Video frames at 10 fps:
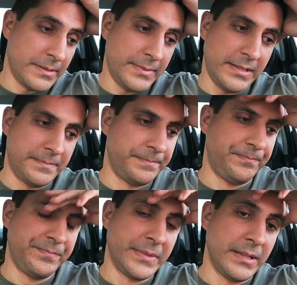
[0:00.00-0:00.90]

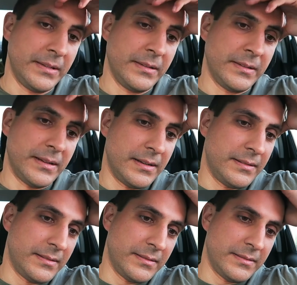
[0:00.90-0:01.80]
another week or
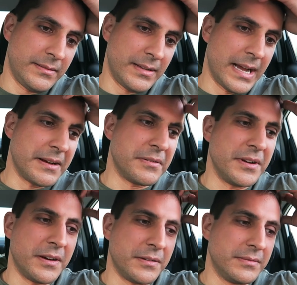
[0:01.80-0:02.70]
to three weeks? I don't
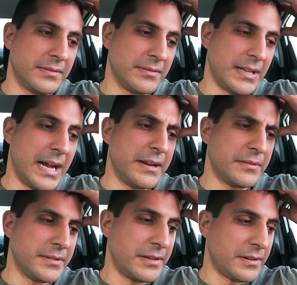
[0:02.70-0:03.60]
know. Something? I
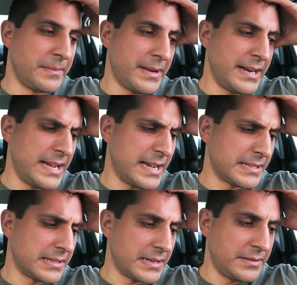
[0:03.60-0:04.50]
don't know. I might
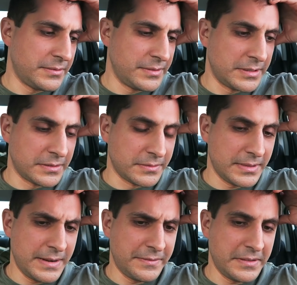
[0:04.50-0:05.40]
ask. I don't know.
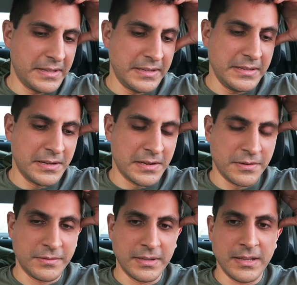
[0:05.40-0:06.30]
Everything ask you know.
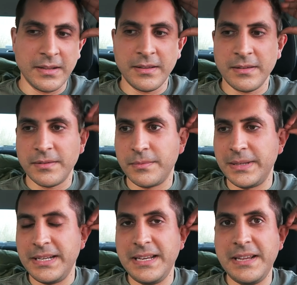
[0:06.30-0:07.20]
Them, ask them.
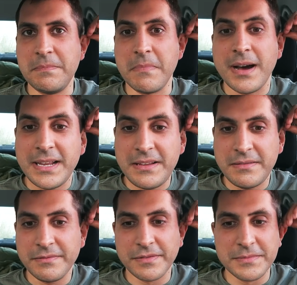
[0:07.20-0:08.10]
When you need
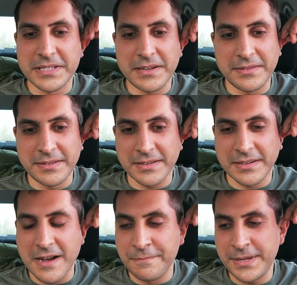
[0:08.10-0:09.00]
money from a
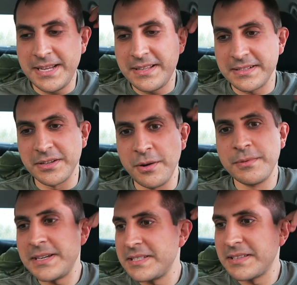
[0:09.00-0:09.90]
company, it's
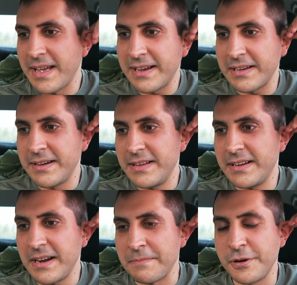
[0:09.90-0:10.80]
always like uh,
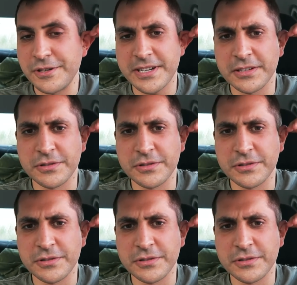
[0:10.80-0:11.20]
you got to push